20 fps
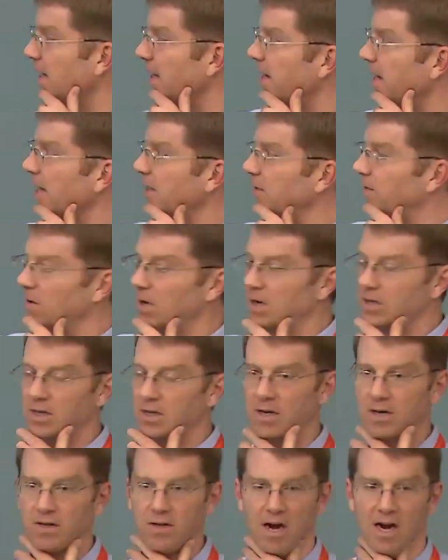and the next
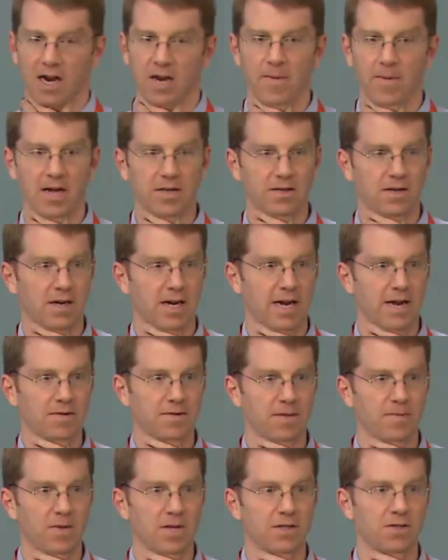version they're talking about is going to
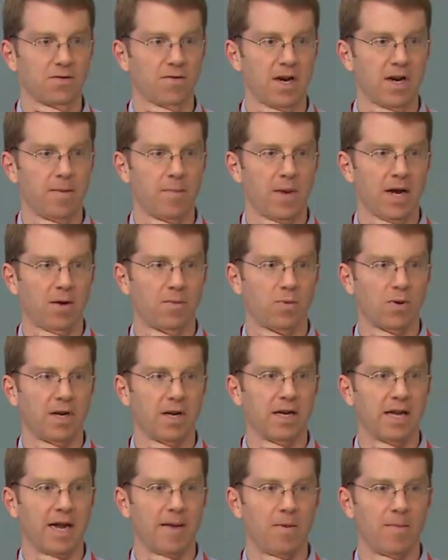have some of this 3D metal
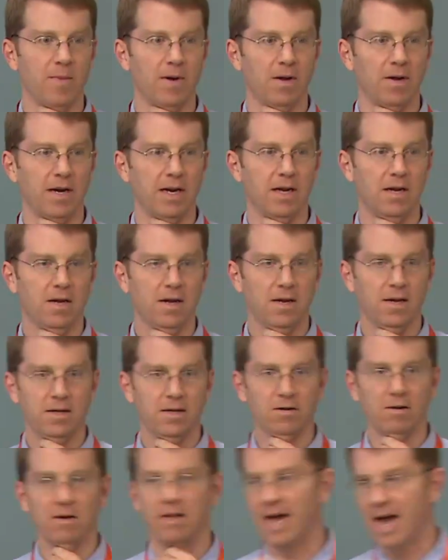printing capability.
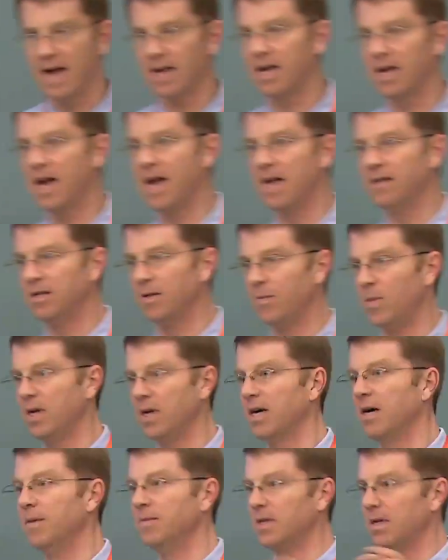So in that case, it
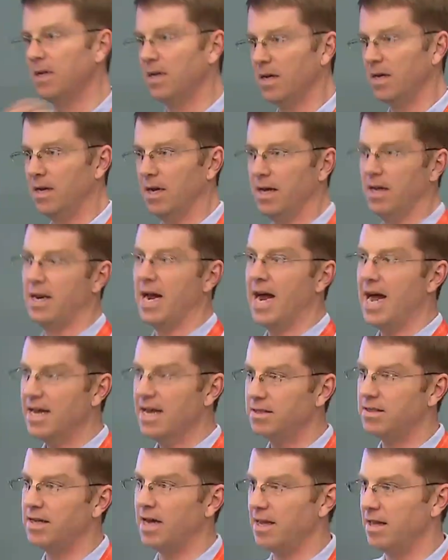becomes an
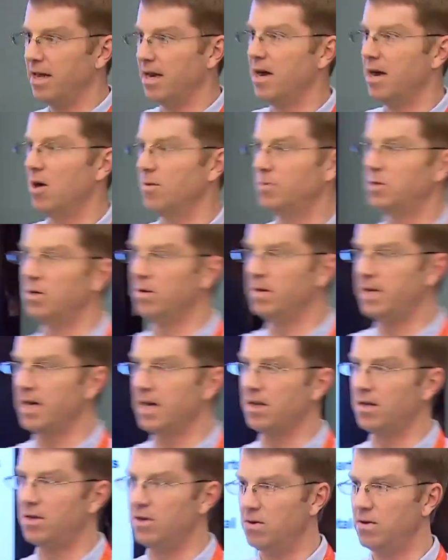asset that helps you
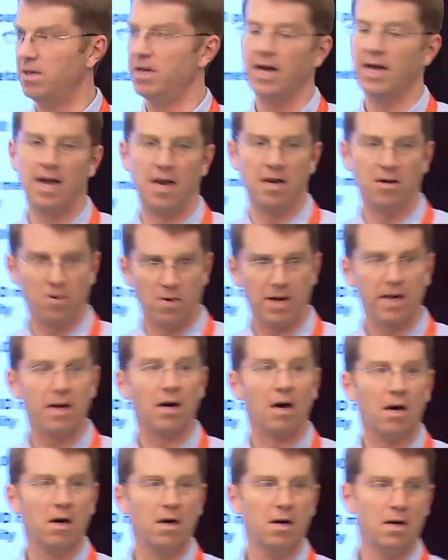get to the end
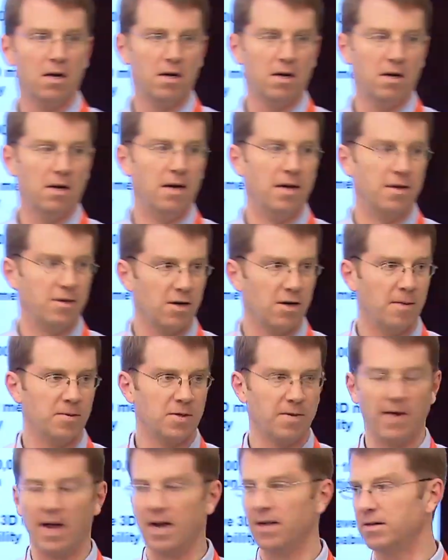quicker in
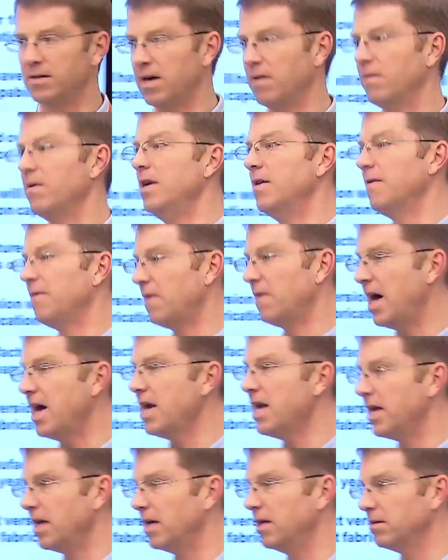terms of that. It's not
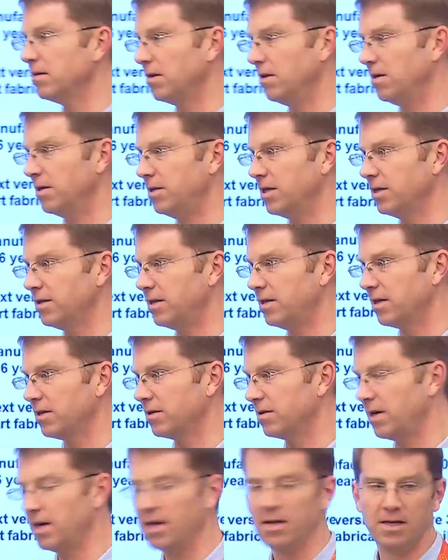redefining the
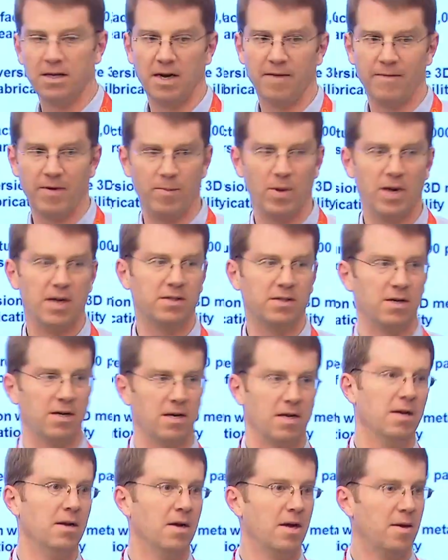logistics or anything of it, but it's
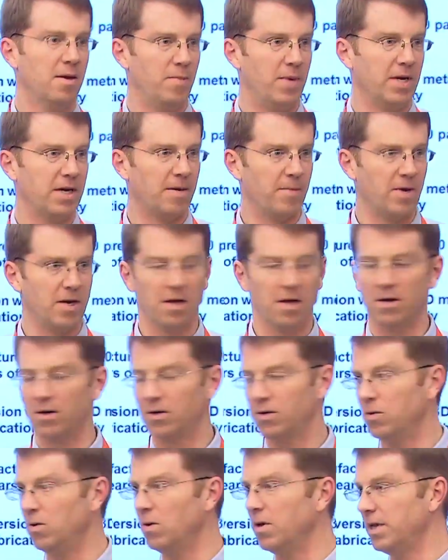going to become
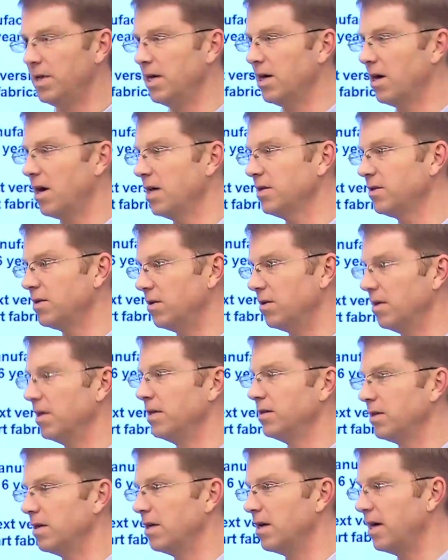another tool in the arsenal
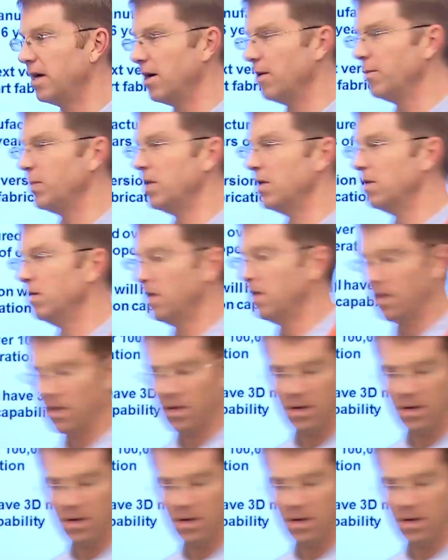that's going to help you